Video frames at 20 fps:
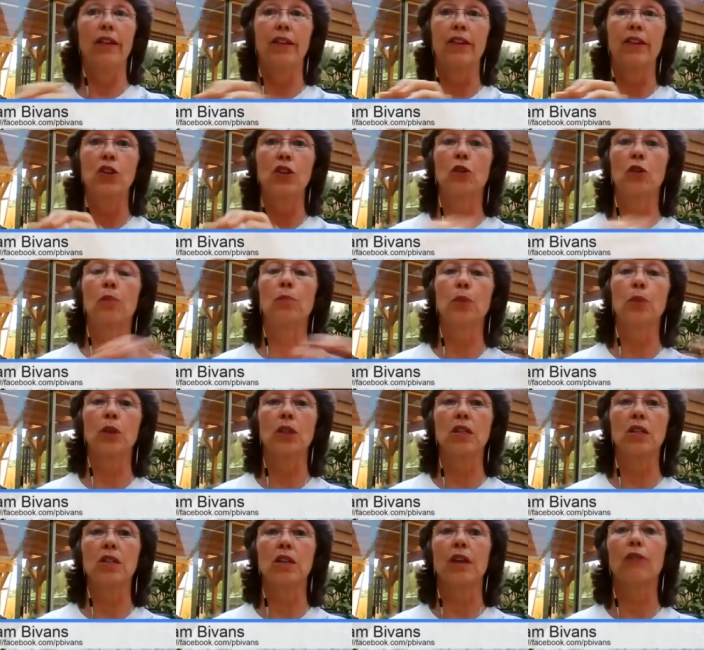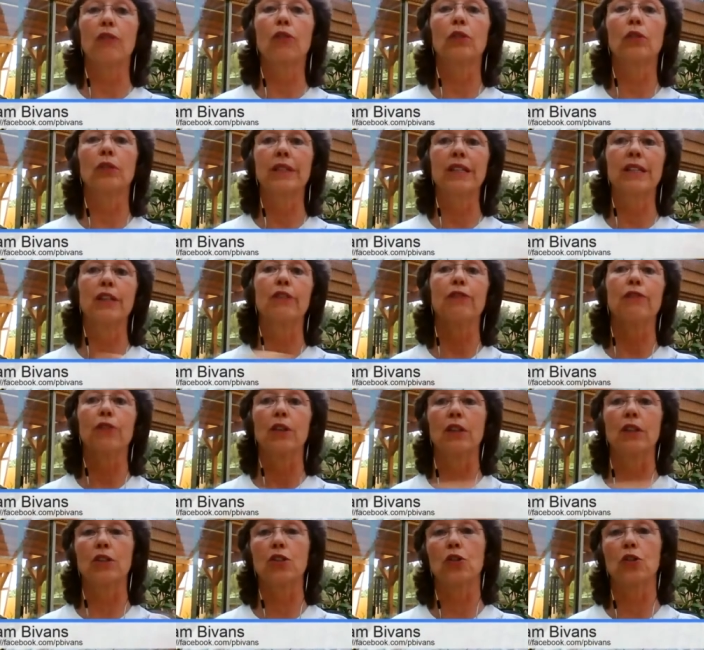you can put several
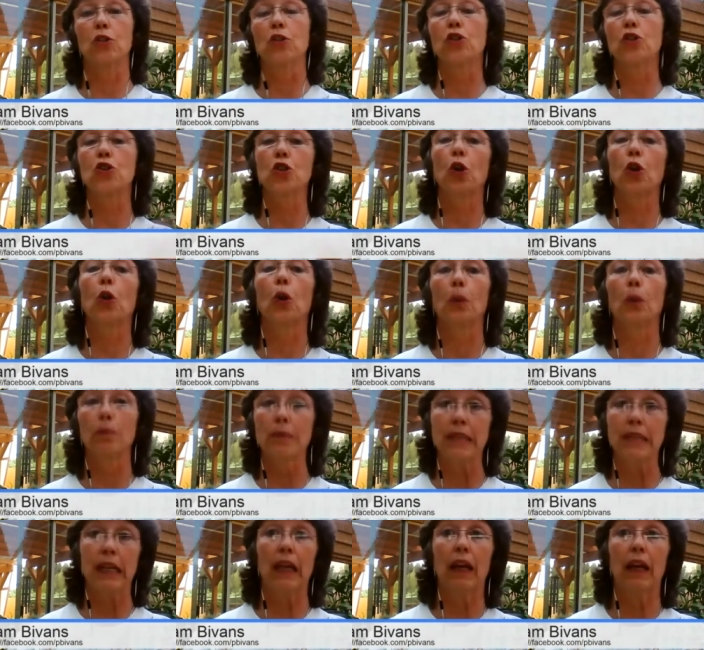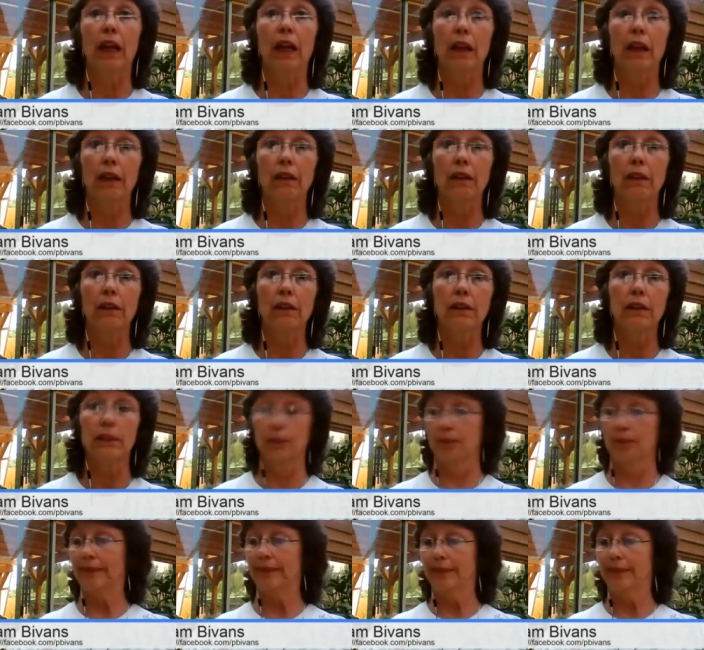different search terms in
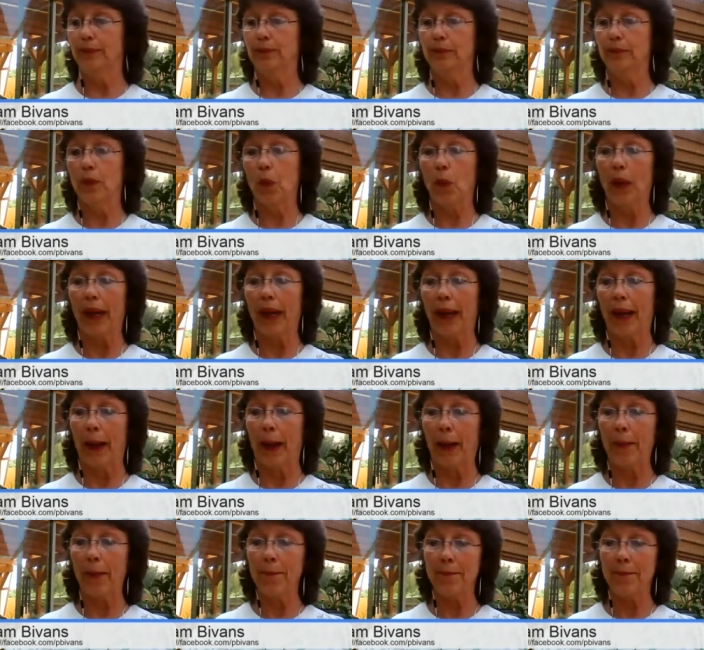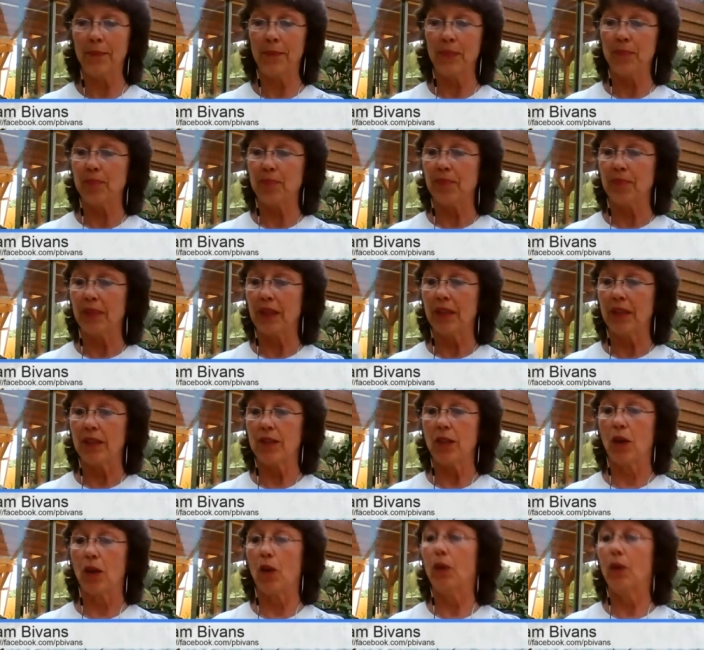it. Okay?
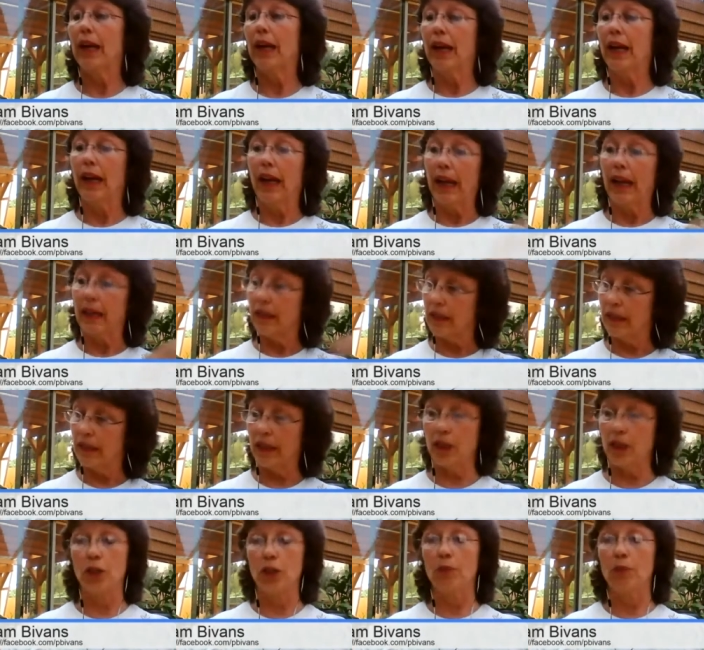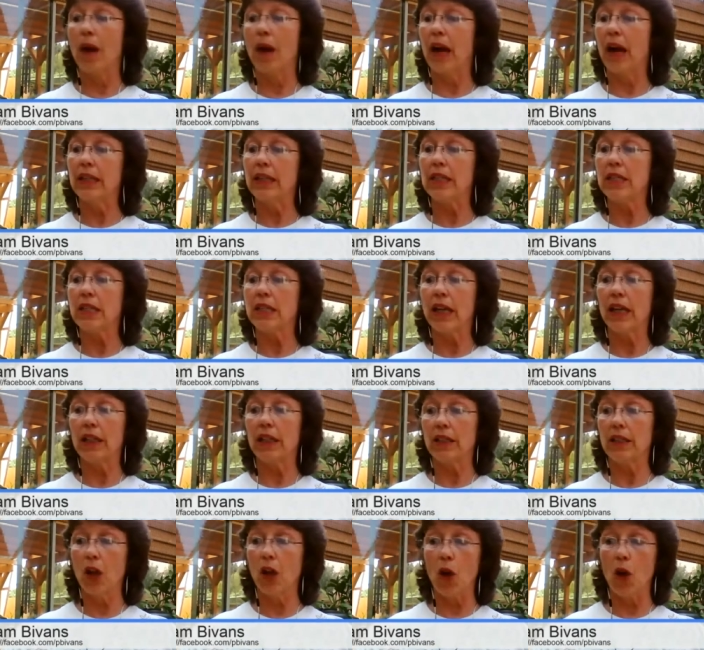So Get your
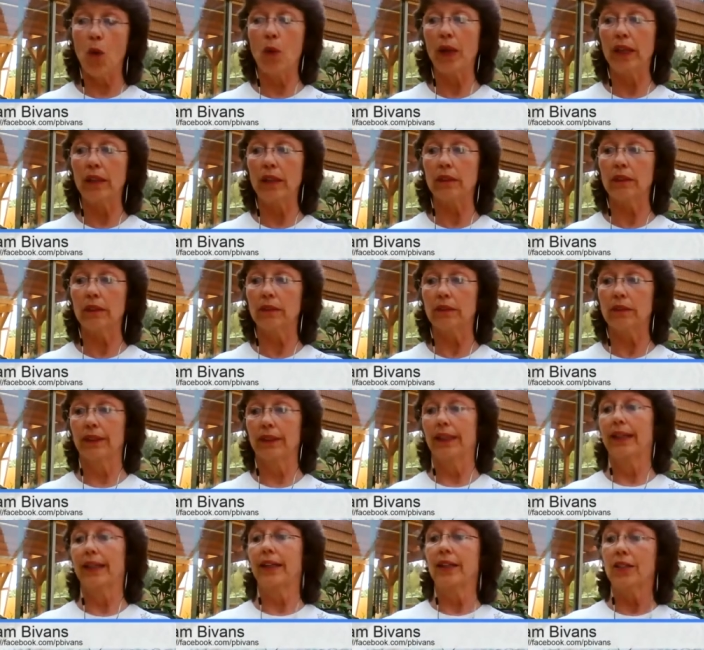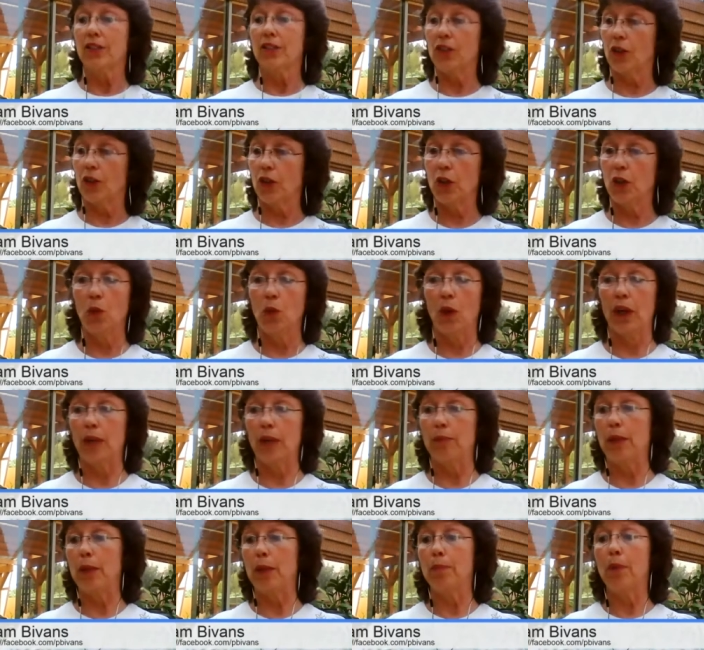mindset going. So you want
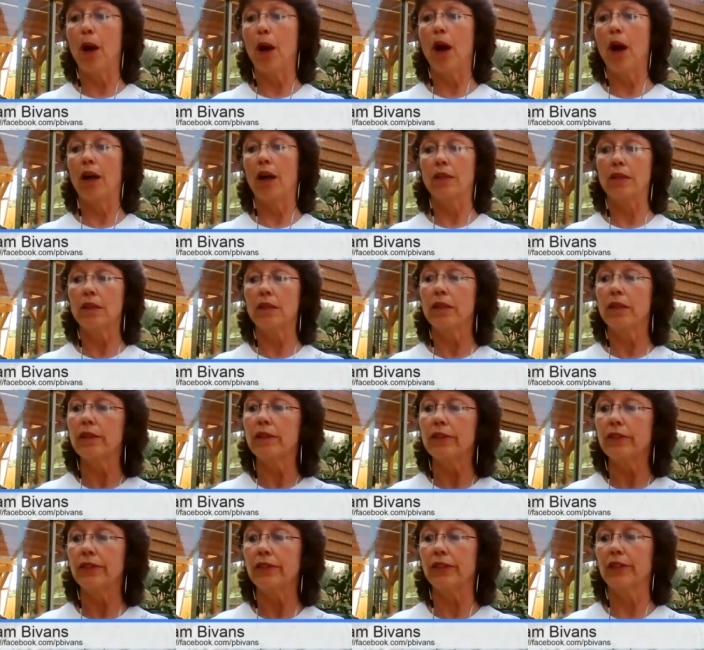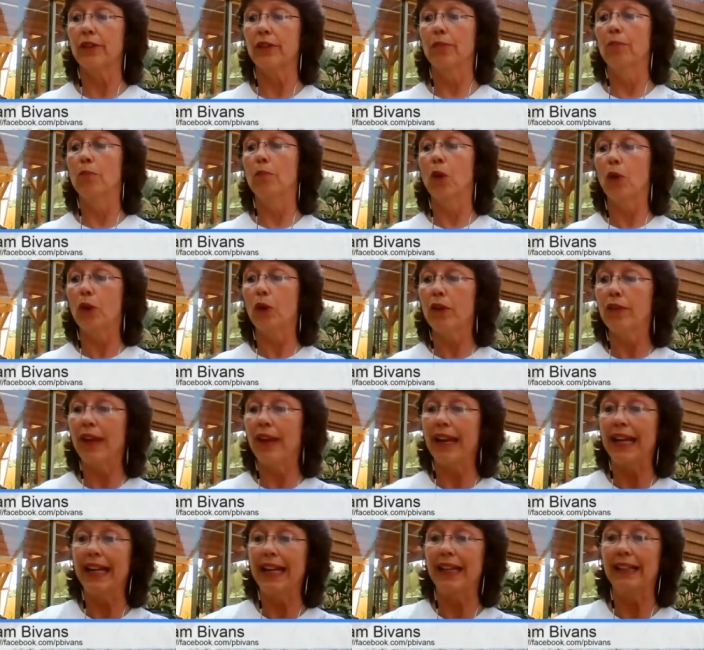to be positive,
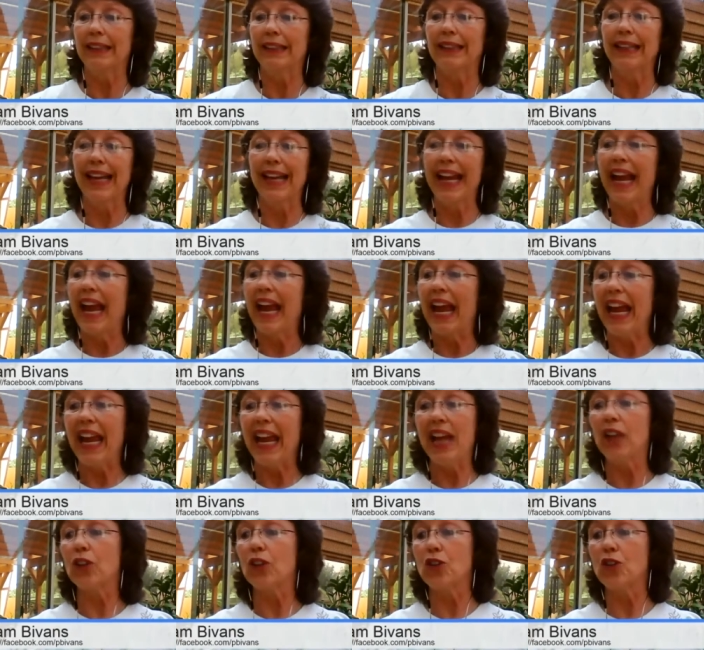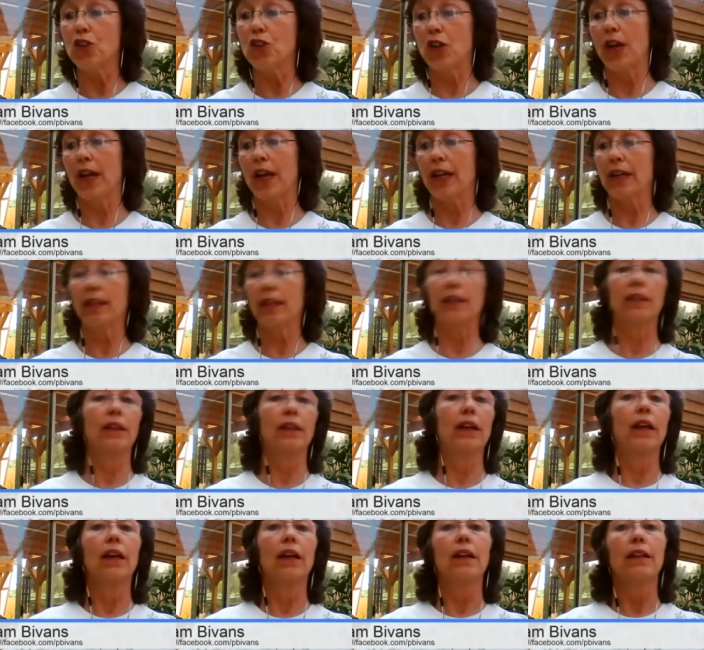motivating, energetic,
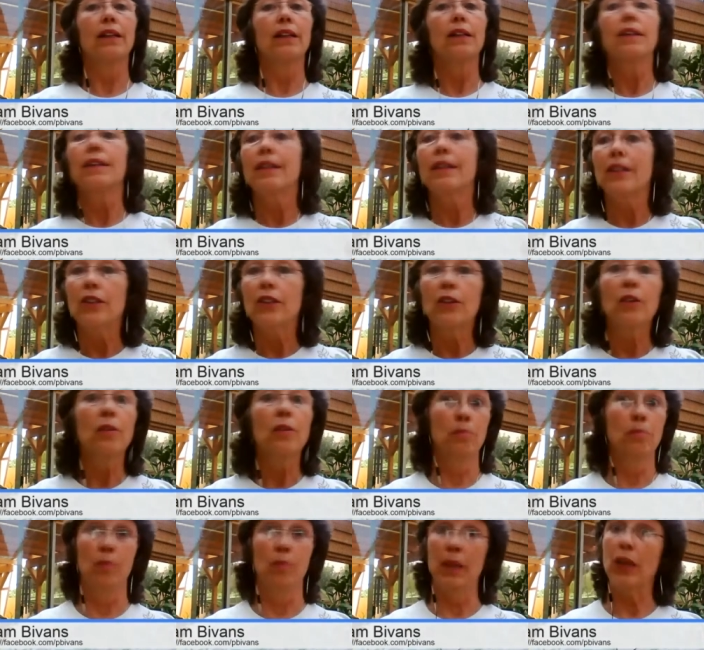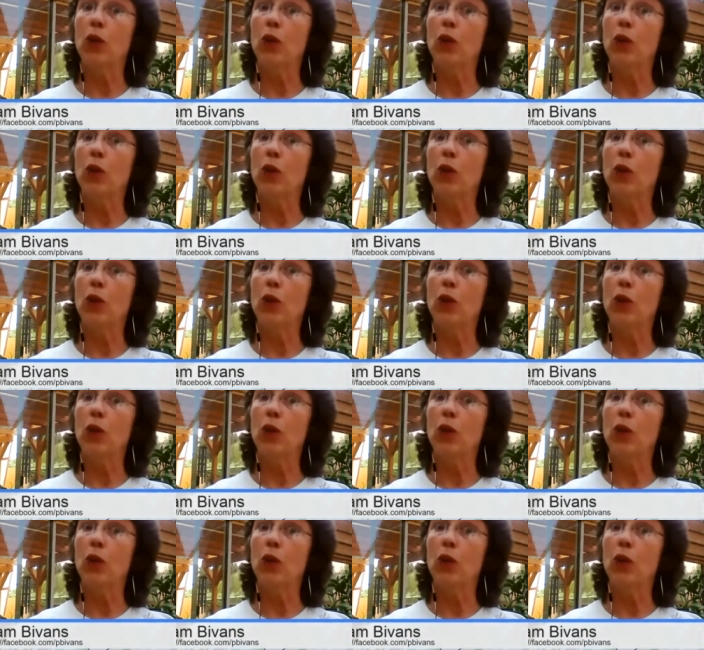be